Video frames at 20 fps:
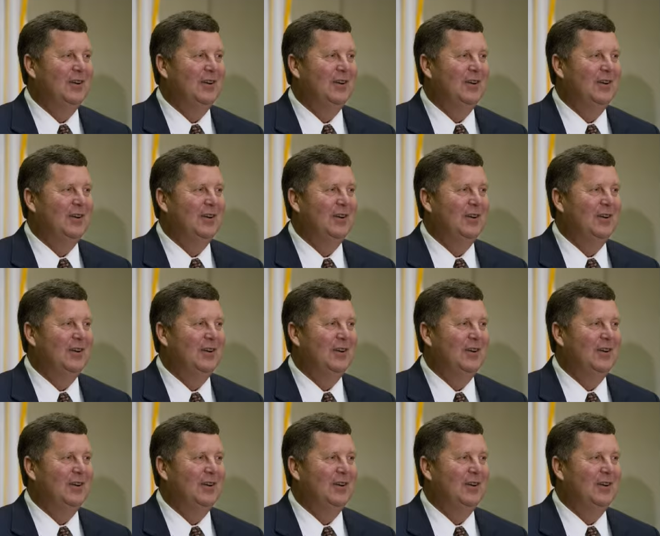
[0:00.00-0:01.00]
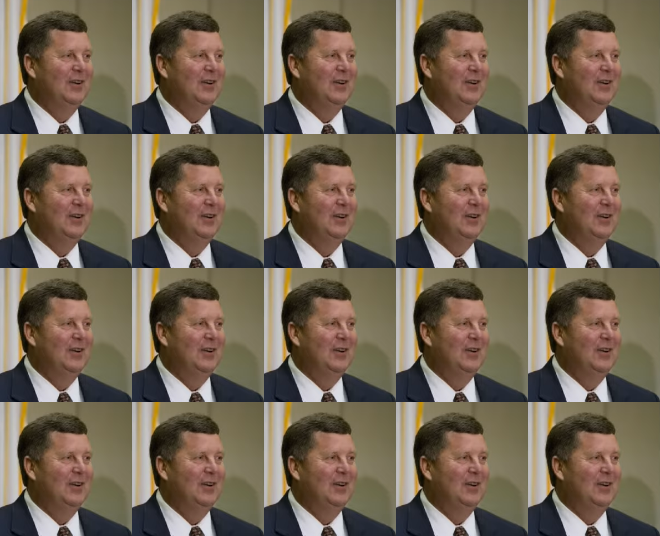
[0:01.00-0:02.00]

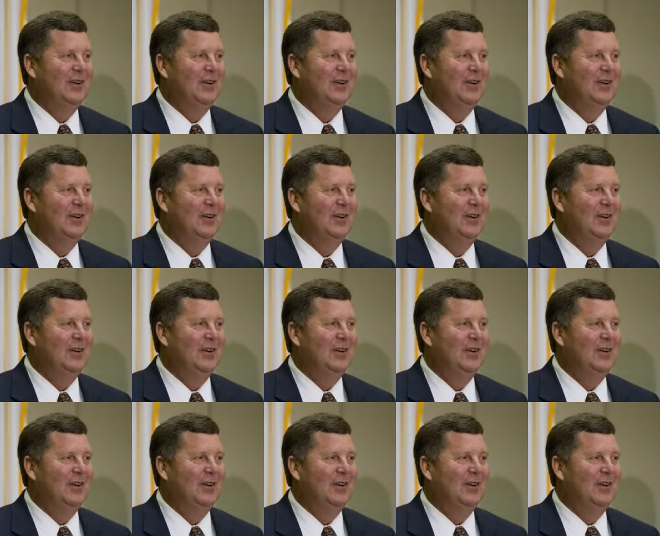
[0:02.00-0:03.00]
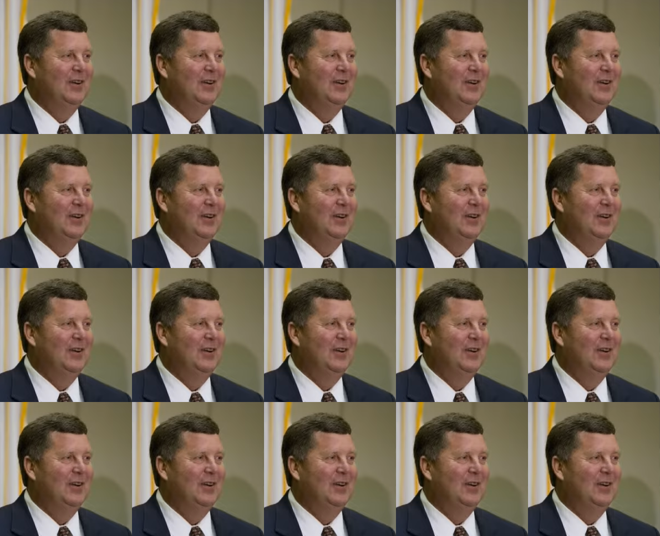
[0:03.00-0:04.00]

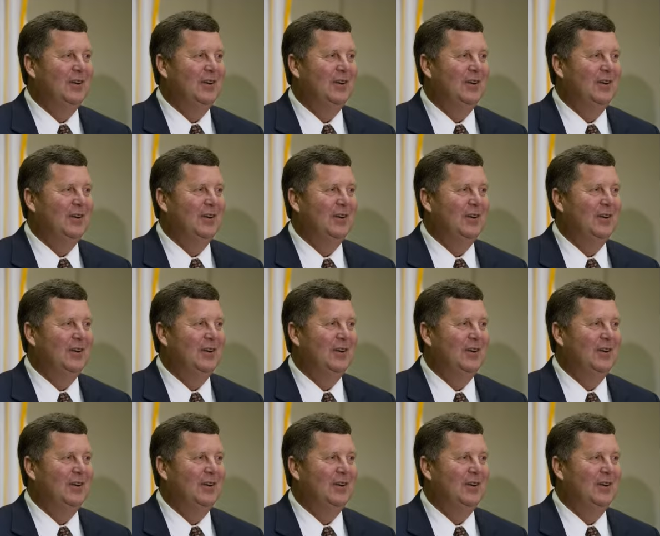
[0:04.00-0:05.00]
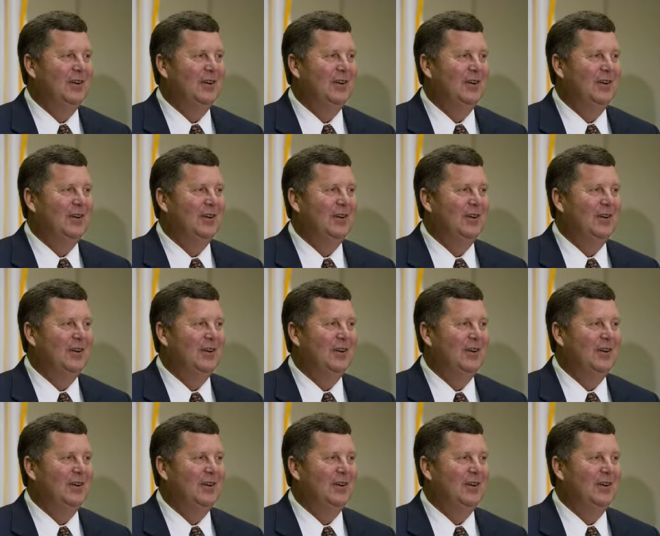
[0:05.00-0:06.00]

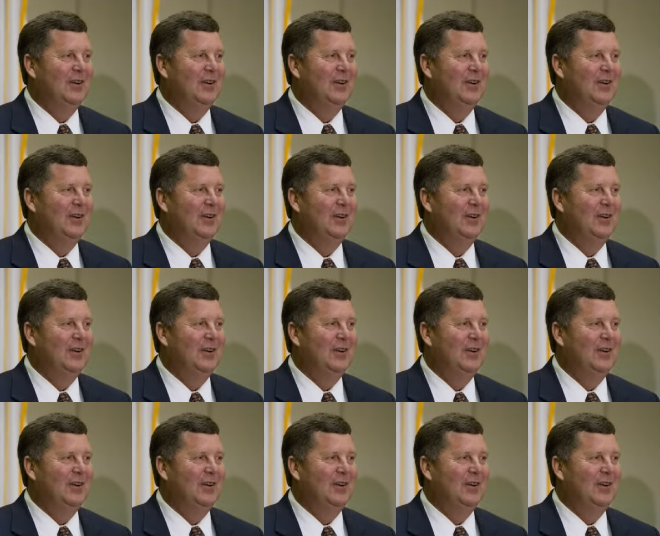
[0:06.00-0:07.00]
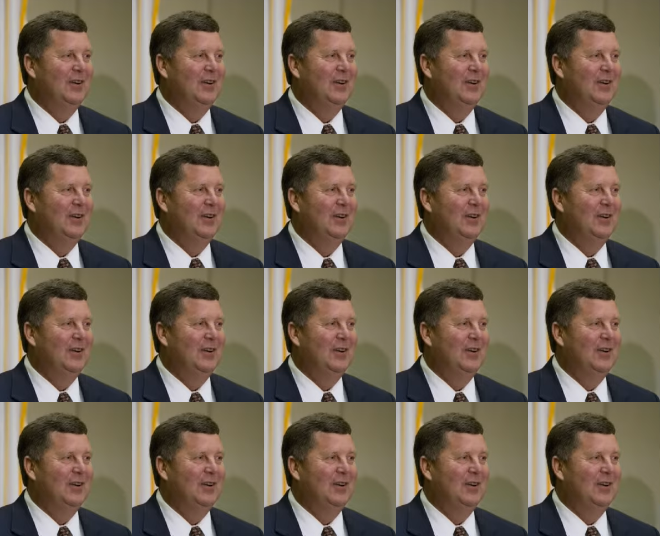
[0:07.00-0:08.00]
(no lip movement)